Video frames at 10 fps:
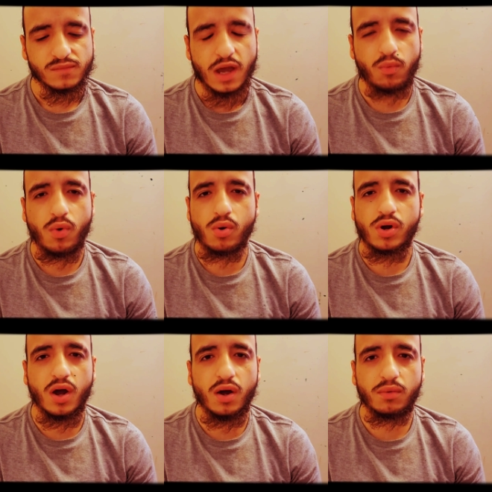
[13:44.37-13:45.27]
I woke
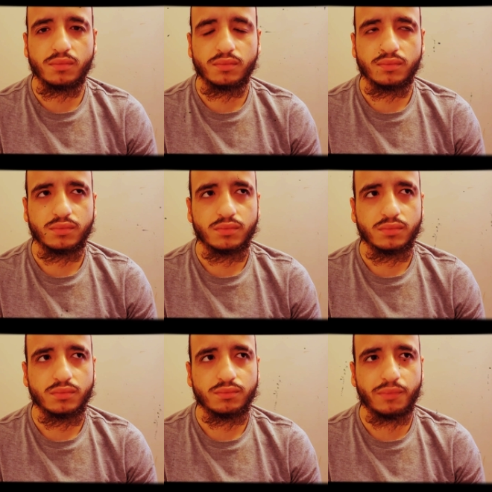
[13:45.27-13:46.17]
up,
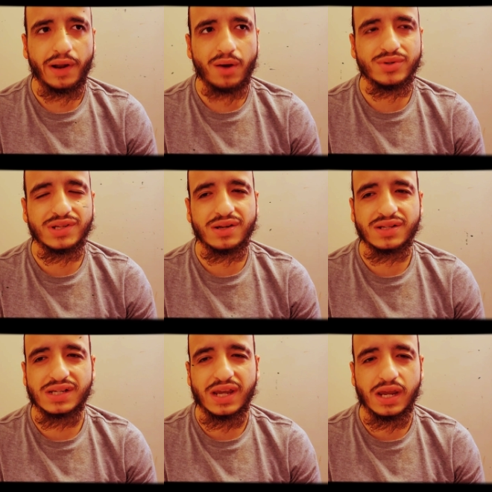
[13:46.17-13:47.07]
but I was in
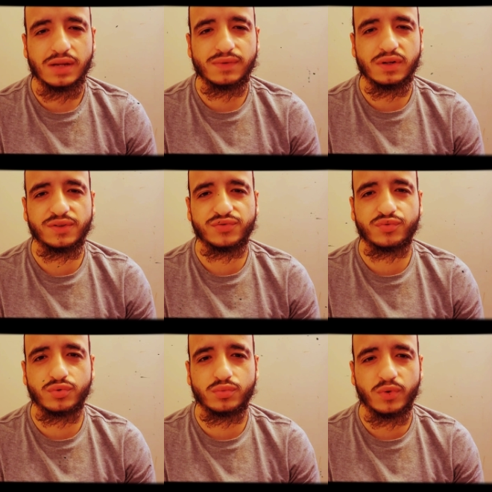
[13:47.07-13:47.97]
his cave in his
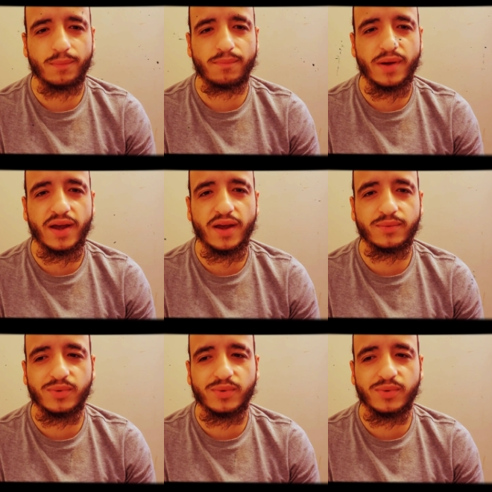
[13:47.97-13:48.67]
room with a bed.